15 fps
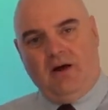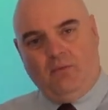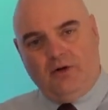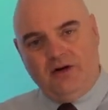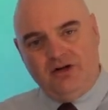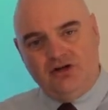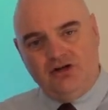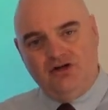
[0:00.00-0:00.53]

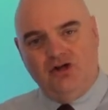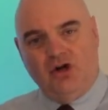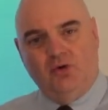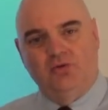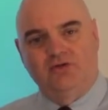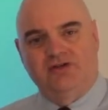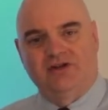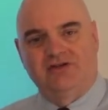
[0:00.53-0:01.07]
what it
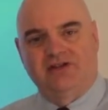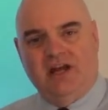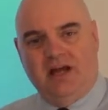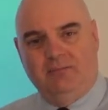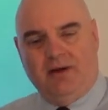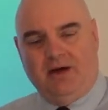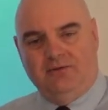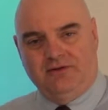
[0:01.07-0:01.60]
shows us
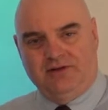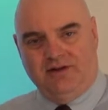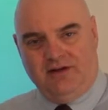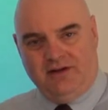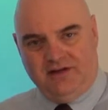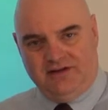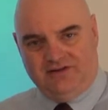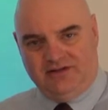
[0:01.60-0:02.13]
about
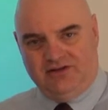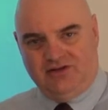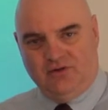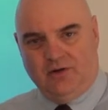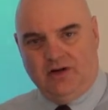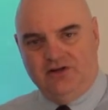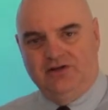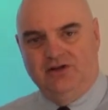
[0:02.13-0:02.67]
the
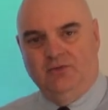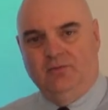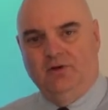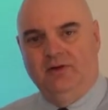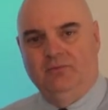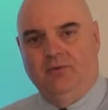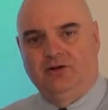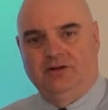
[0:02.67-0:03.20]
situation that
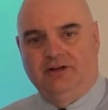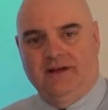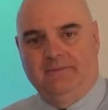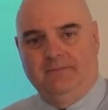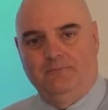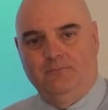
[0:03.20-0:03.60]
we're modelling.